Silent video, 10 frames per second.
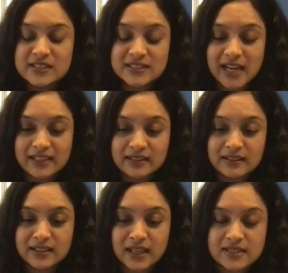
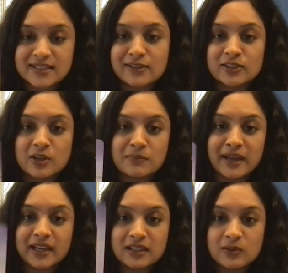Saturn dancing on your
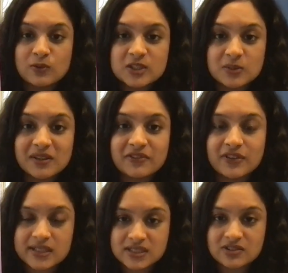mind, you're going to be
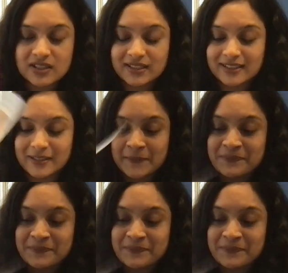frustrated,